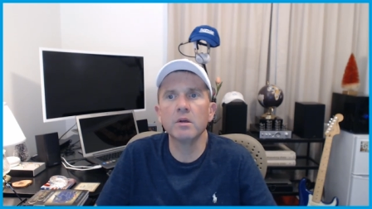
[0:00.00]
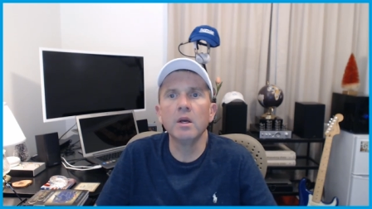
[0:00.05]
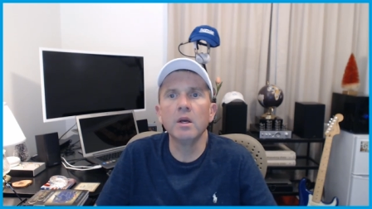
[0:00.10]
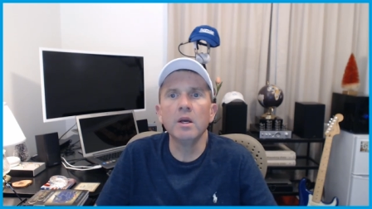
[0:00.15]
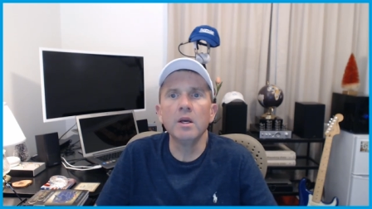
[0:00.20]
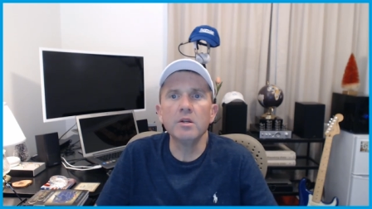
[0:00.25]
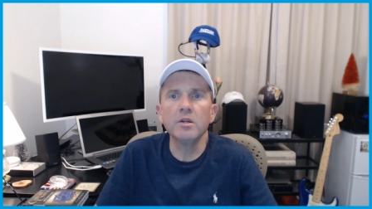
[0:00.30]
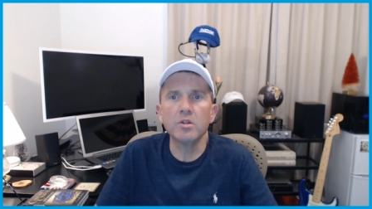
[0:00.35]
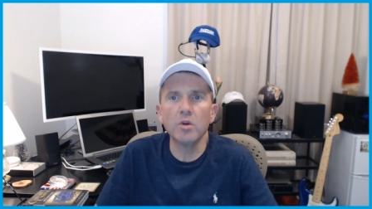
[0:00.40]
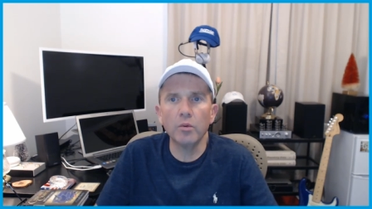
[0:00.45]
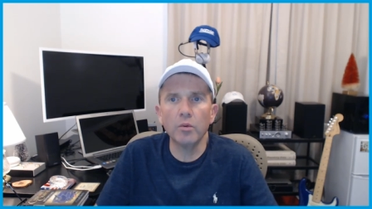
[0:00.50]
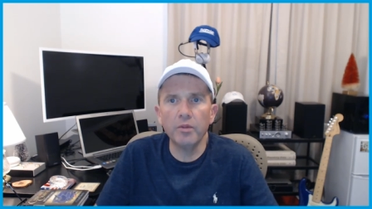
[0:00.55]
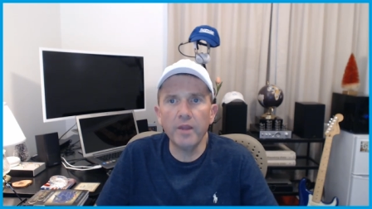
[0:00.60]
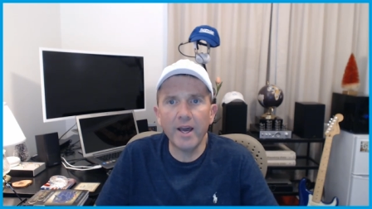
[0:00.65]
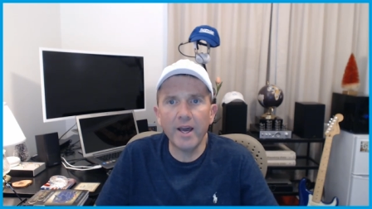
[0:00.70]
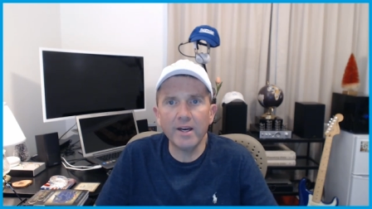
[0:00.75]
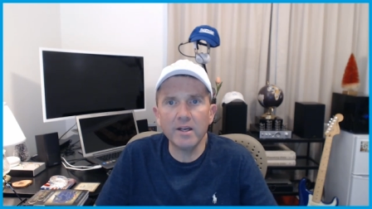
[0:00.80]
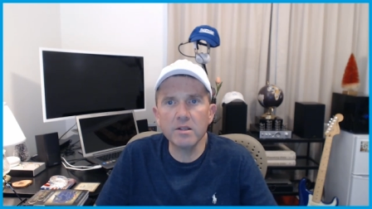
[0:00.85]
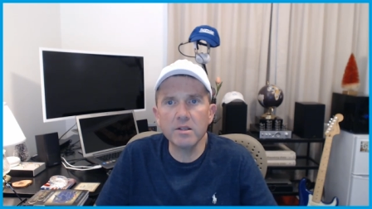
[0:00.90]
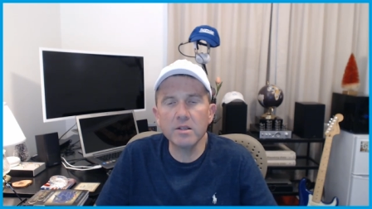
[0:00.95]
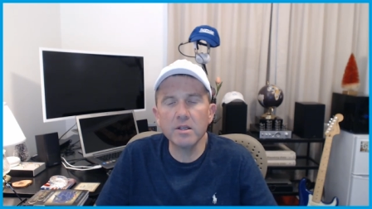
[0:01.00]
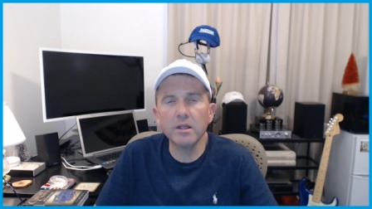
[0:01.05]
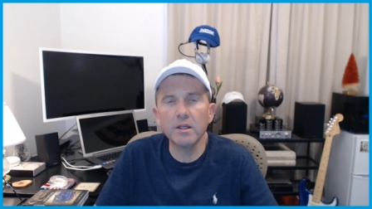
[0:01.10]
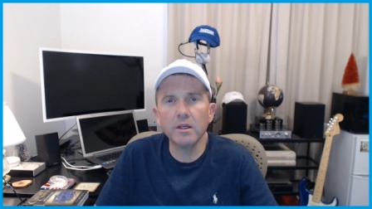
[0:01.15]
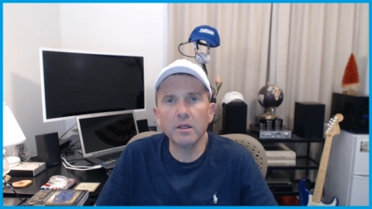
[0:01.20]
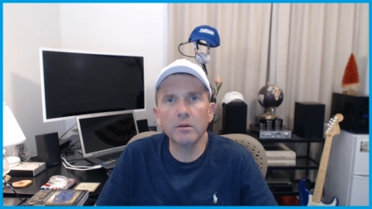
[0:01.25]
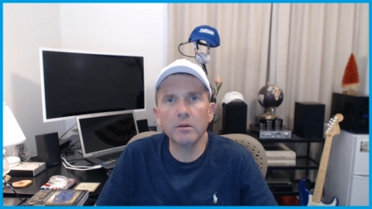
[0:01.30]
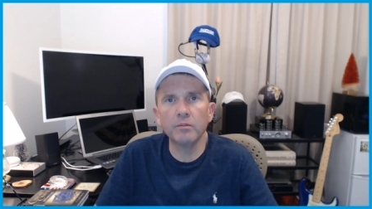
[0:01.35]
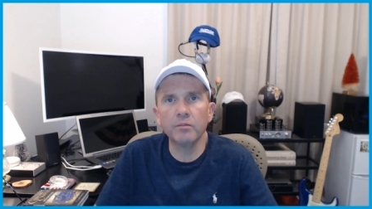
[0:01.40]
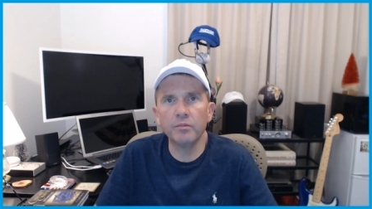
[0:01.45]
So that is the
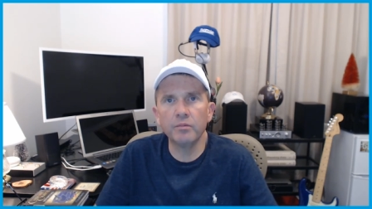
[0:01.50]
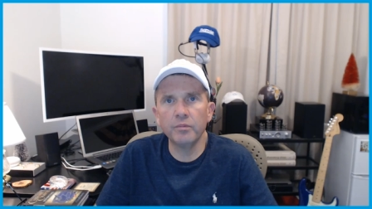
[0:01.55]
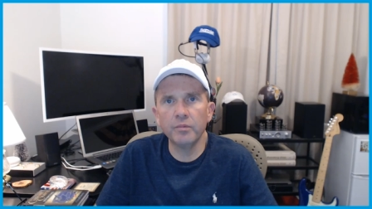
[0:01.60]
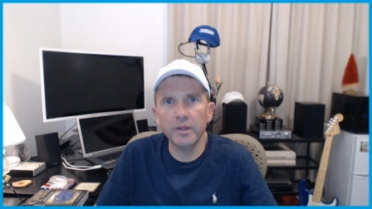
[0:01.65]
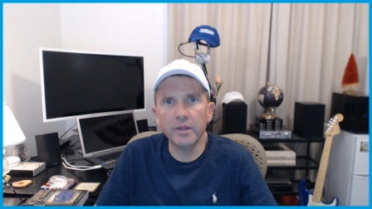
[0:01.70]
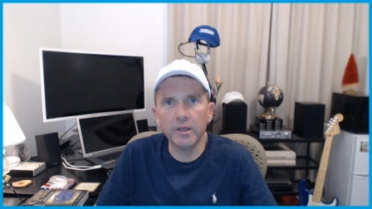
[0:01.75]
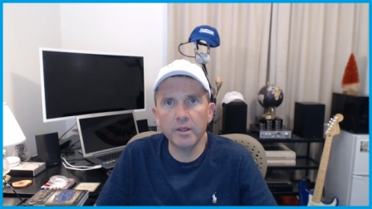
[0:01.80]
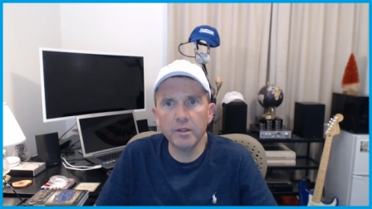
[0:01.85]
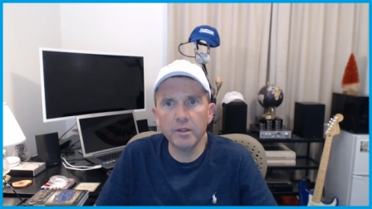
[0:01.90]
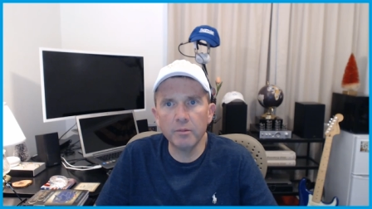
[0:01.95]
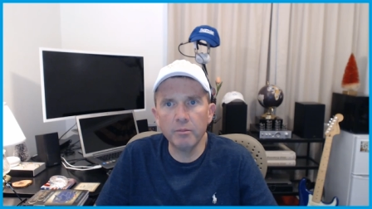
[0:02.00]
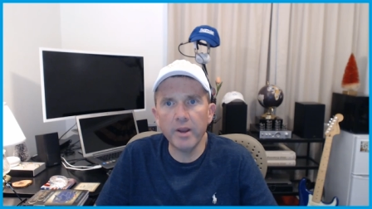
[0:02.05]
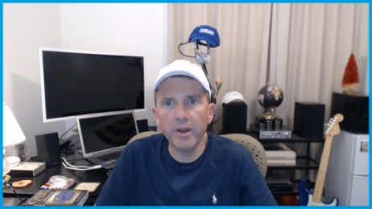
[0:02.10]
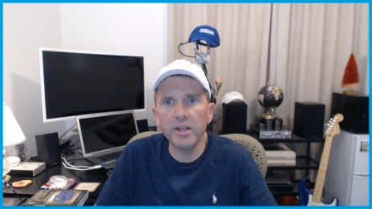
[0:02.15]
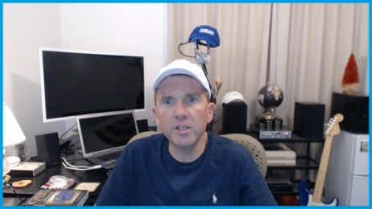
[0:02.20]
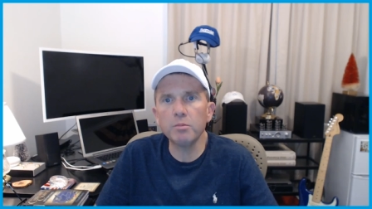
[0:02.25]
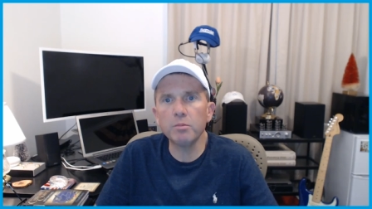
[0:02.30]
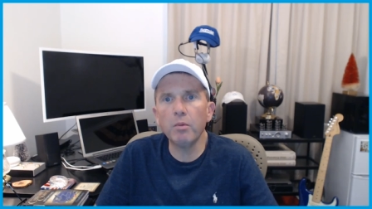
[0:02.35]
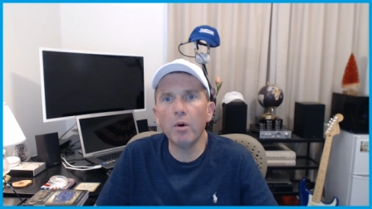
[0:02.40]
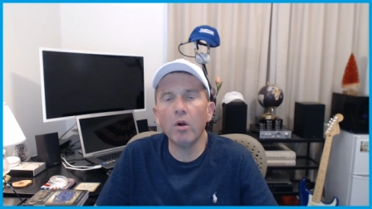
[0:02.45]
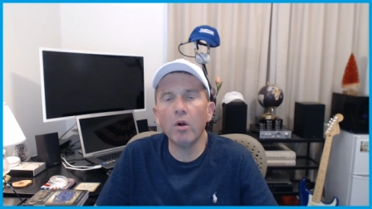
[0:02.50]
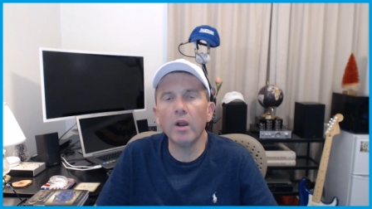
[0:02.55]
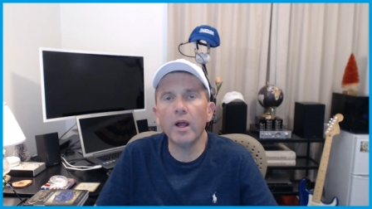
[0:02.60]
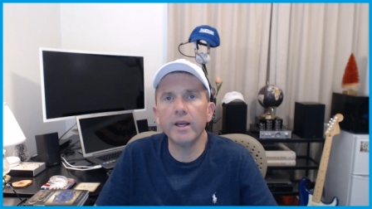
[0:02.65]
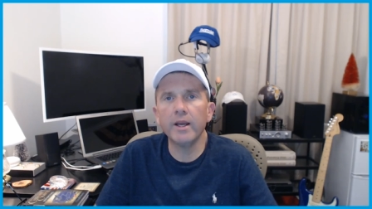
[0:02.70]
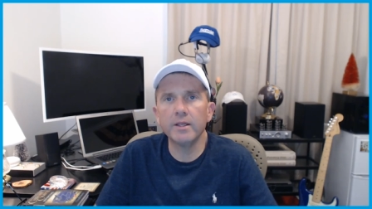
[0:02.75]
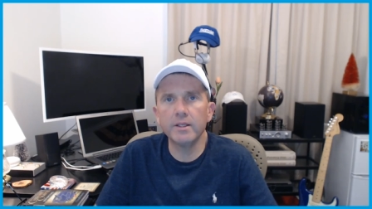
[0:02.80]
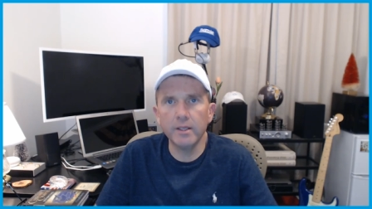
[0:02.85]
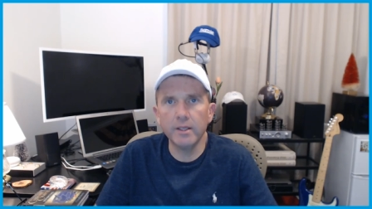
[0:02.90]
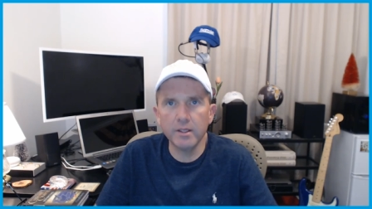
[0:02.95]
baseball
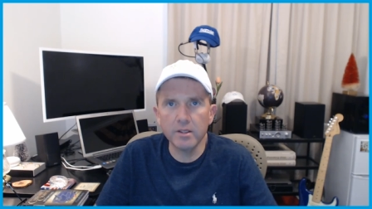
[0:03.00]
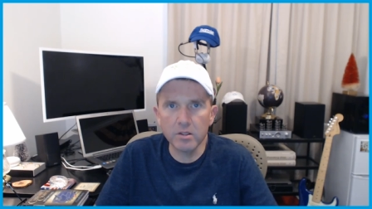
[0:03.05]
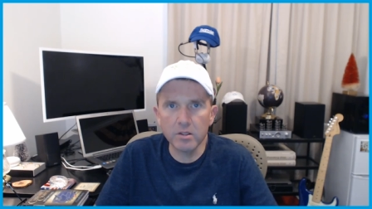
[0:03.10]
idea is to